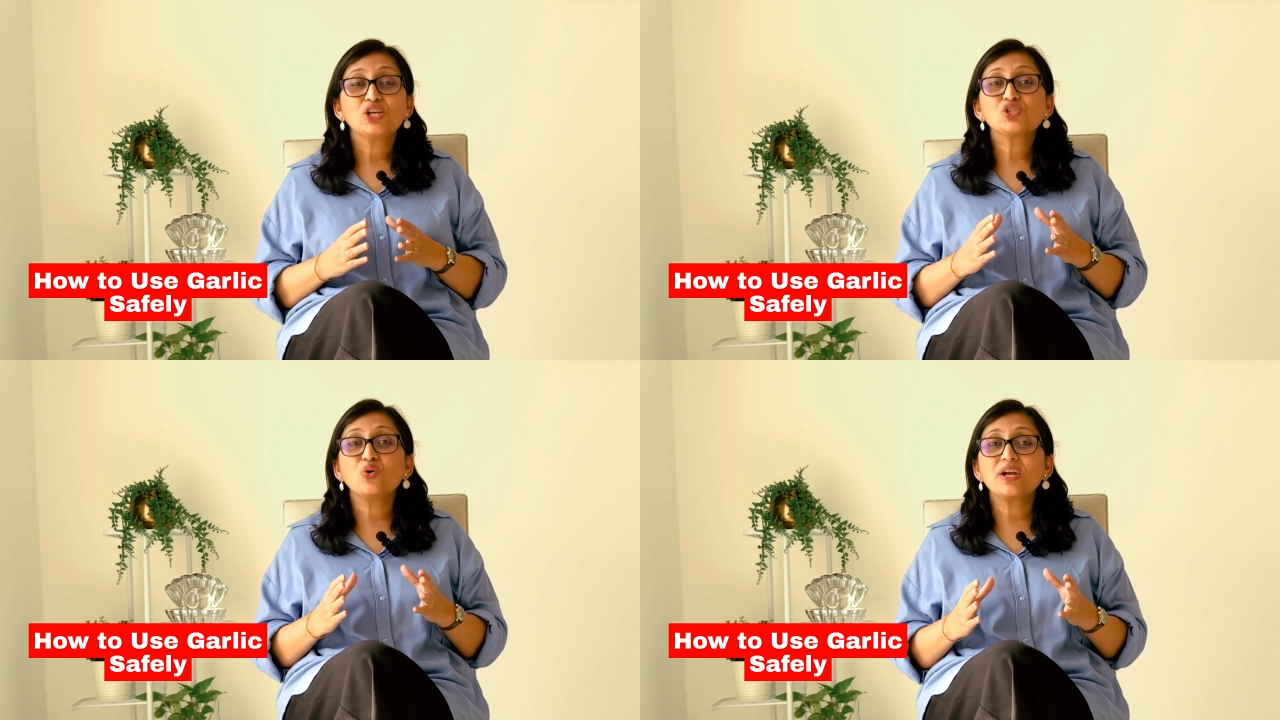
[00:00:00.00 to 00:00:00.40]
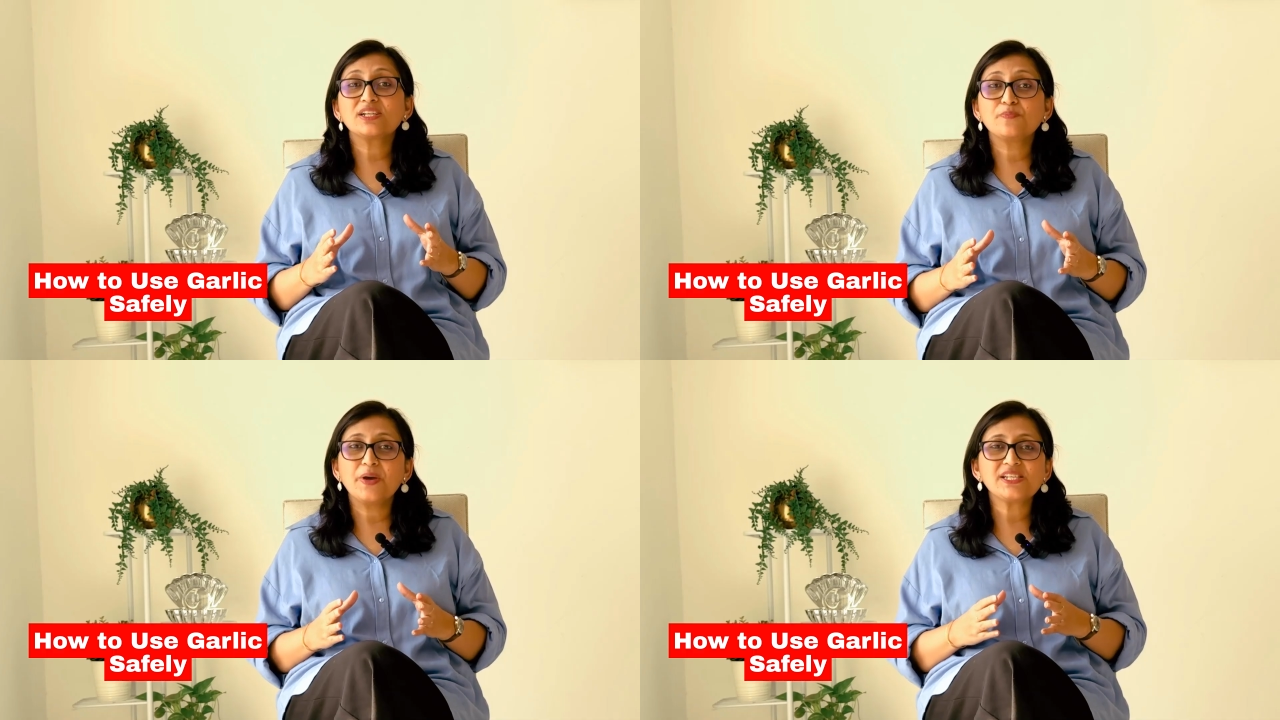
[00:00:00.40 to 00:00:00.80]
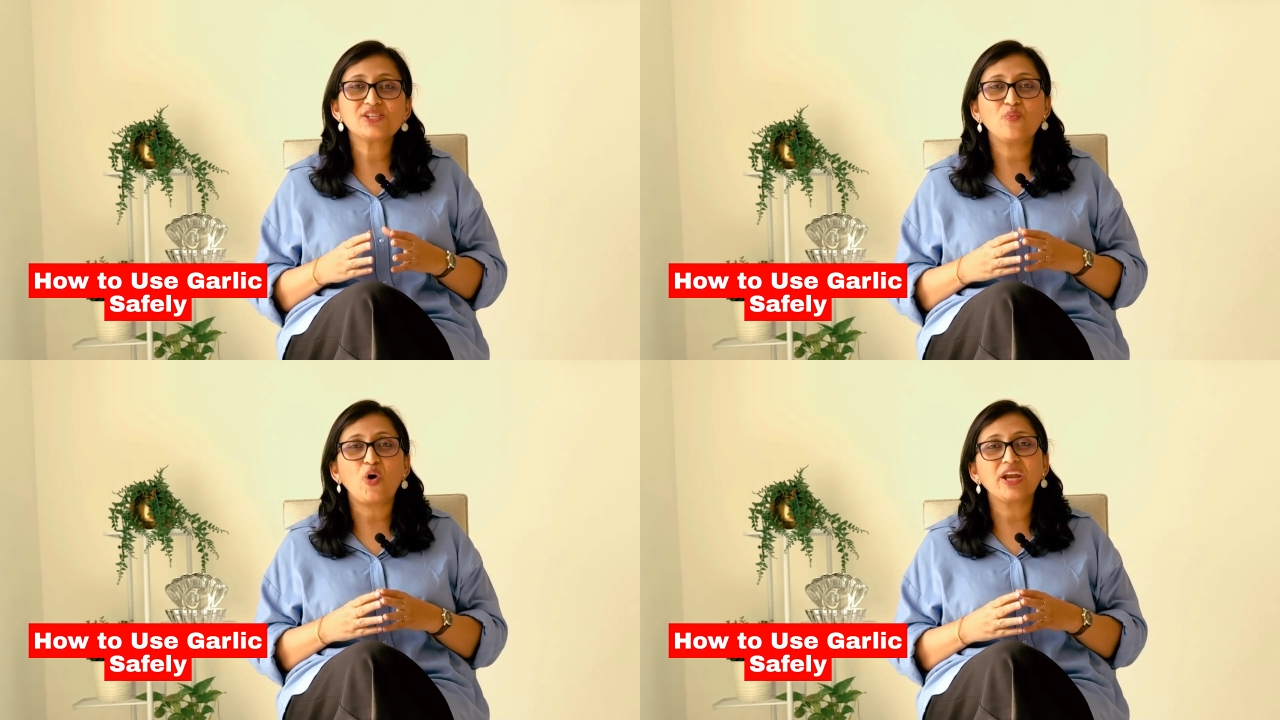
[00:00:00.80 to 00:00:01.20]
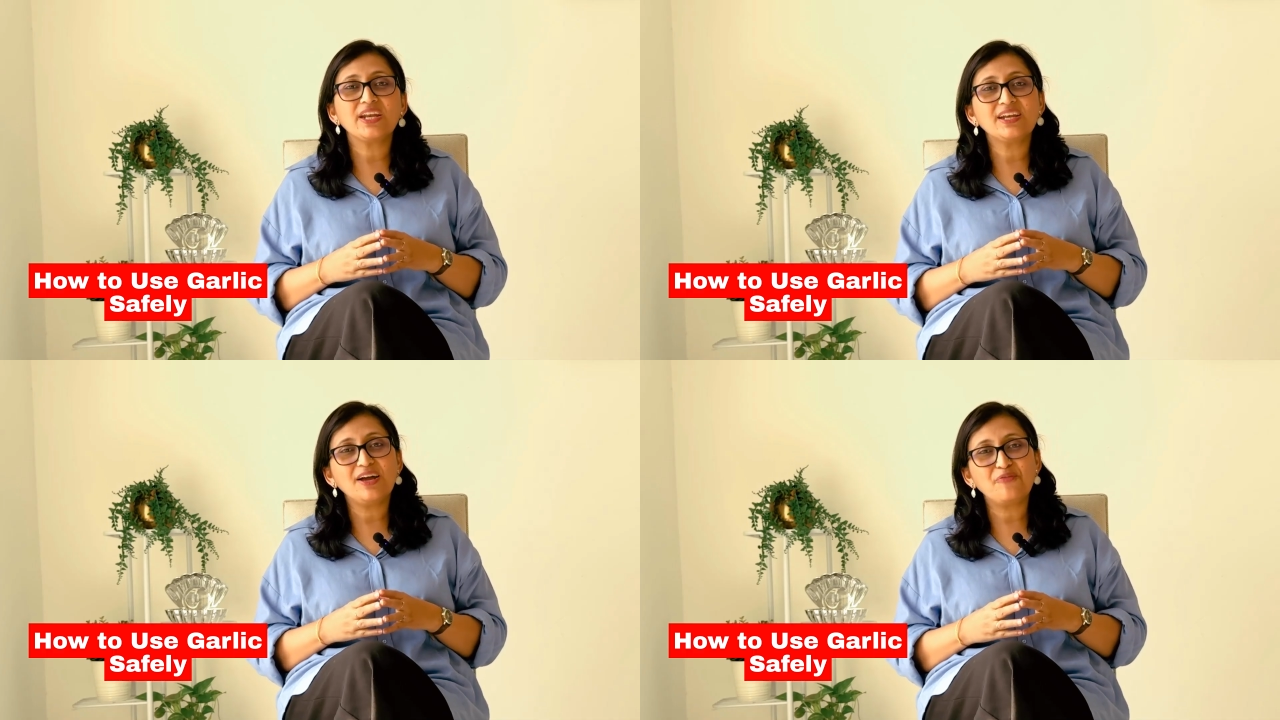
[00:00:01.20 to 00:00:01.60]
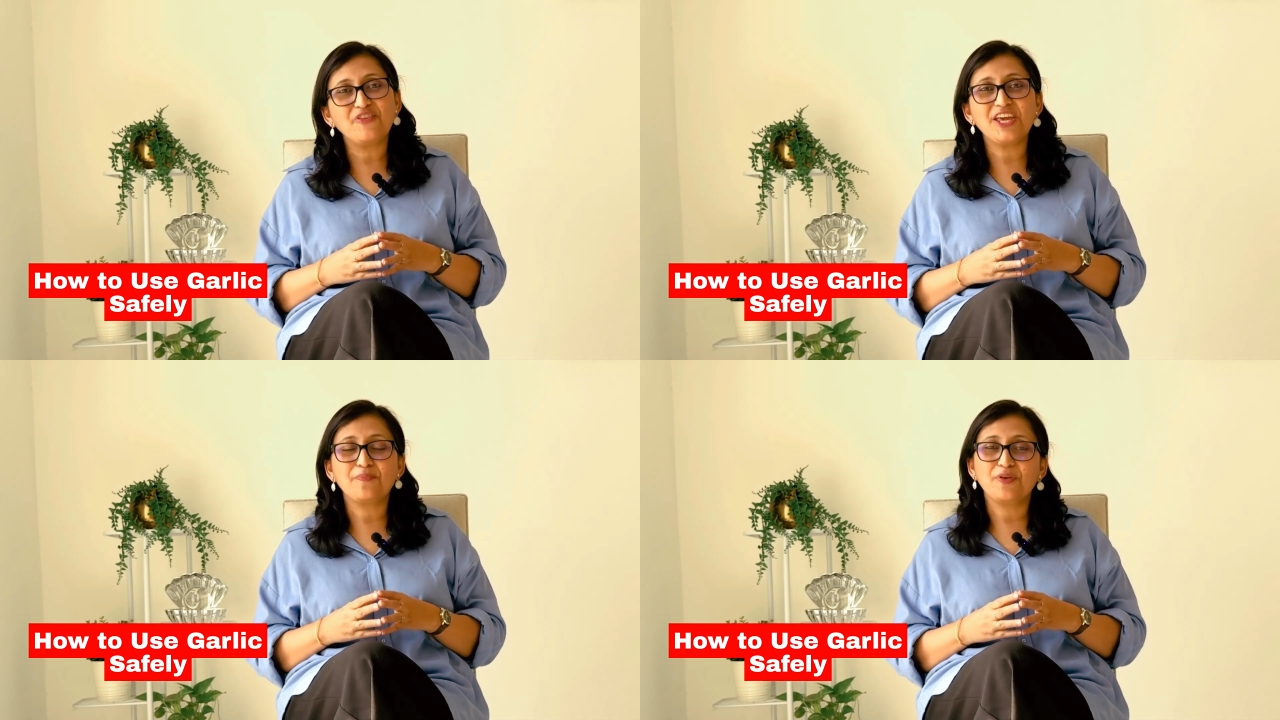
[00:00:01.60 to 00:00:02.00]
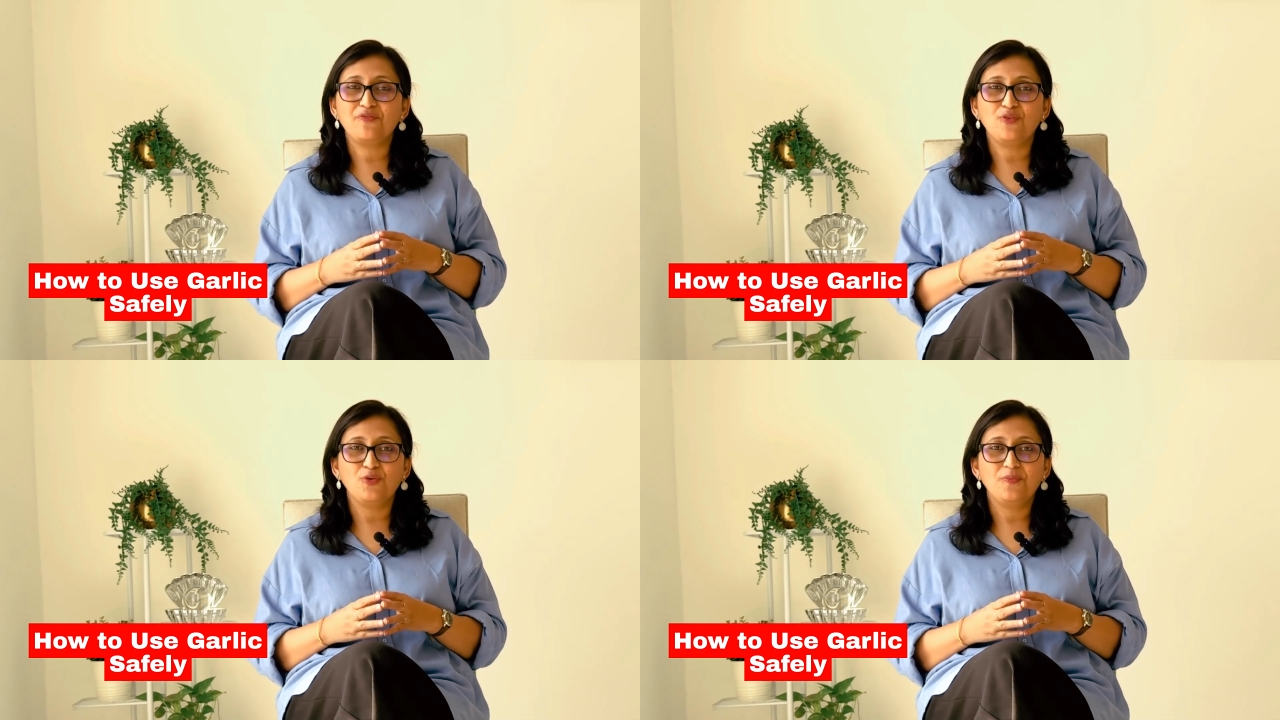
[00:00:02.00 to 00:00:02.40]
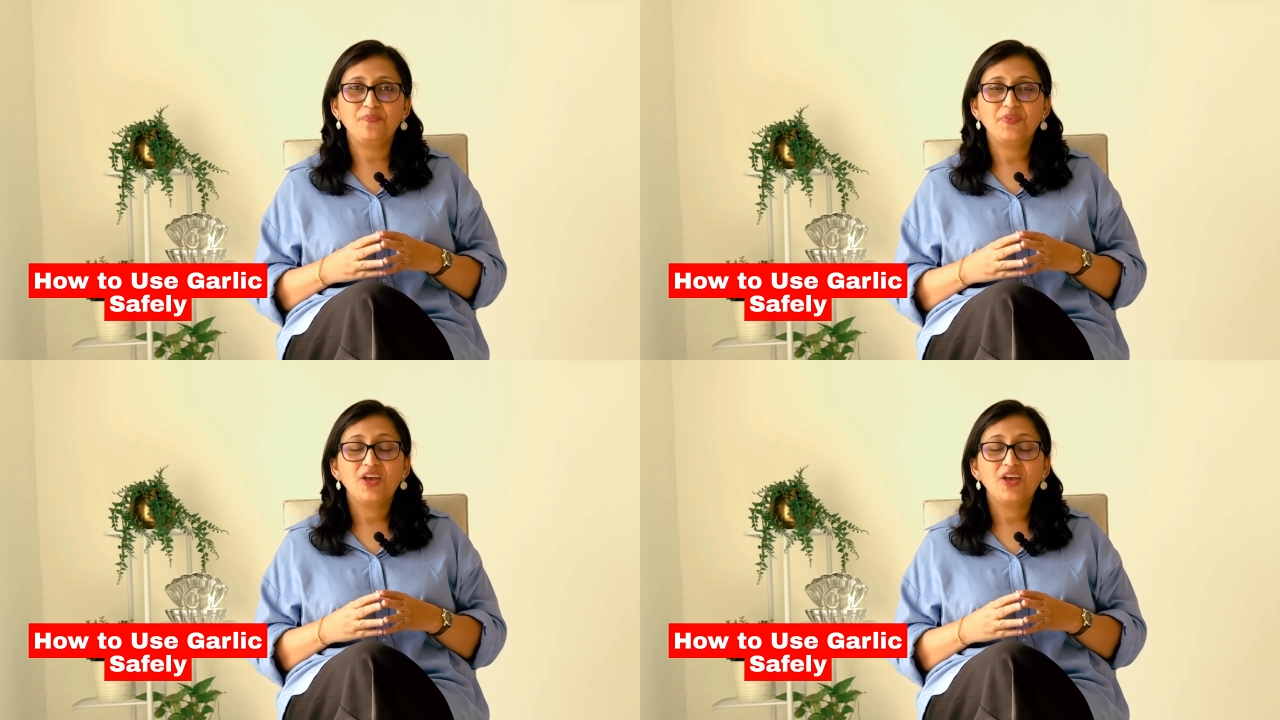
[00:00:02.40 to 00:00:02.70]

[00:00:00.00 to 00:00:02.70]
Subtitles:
So it's best avoided a week before.